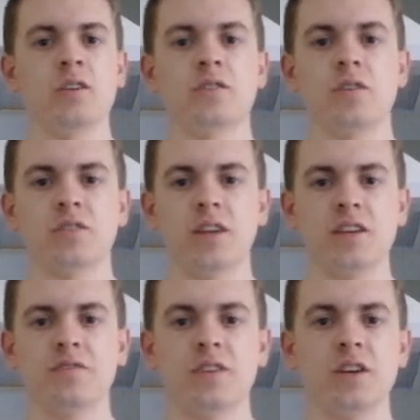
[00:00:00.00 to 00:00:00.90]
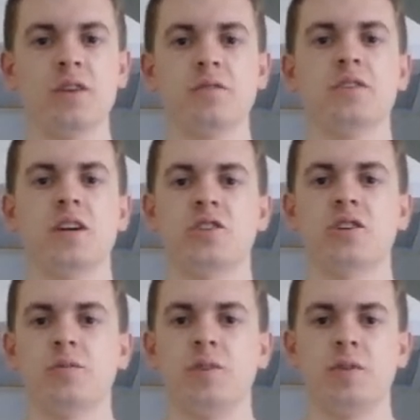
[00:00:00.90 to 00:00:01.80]
So today's video is actually
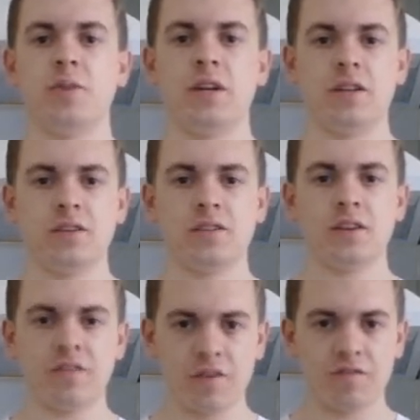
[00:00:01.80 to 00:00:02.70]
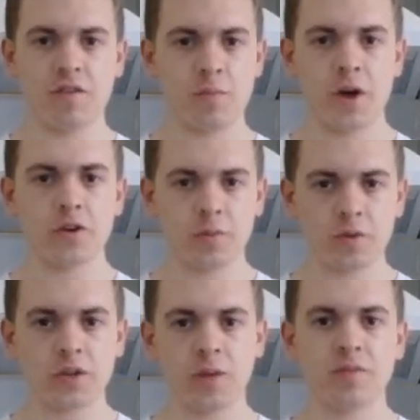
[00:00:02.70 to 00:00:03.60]
going to be a bit different from my
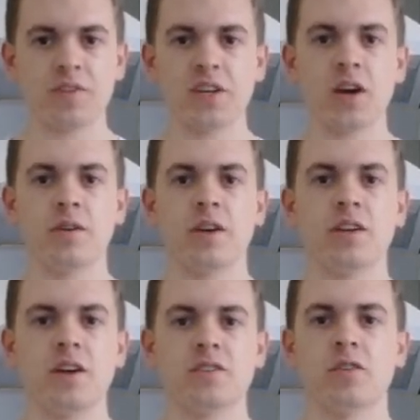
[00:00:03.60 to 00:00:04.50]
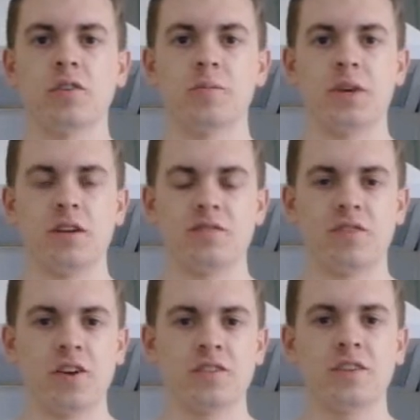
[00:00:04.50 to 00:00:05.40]
normal type of video in that it's not going to be an
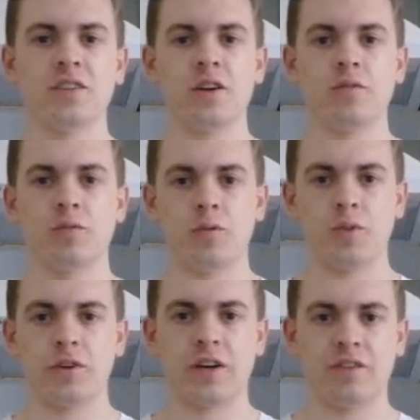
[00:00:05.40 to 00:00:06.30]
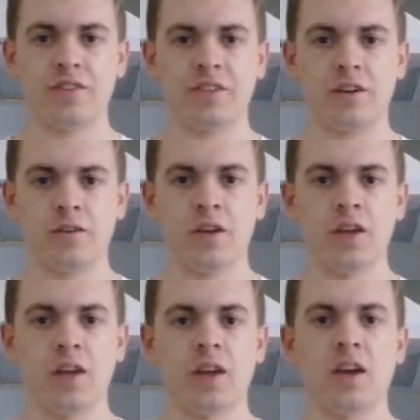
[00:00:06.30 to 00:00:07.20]
advice video or a workout video.
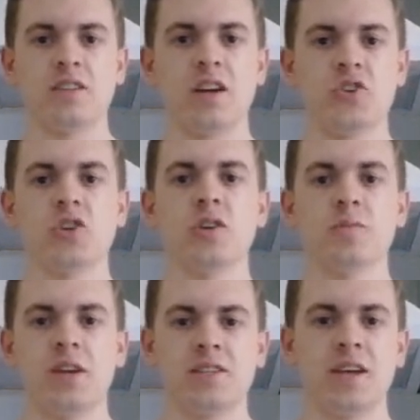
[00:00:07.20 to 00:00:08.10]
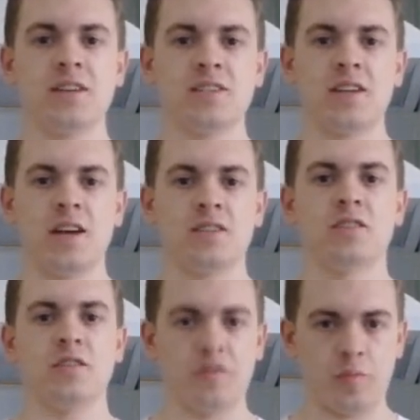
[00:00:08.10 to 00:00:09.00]
It's actually going to be a taste
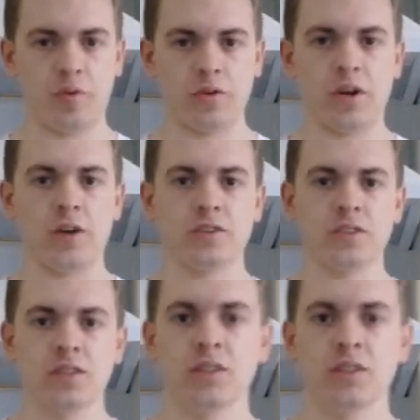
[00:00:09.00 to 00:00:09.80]
test of a product.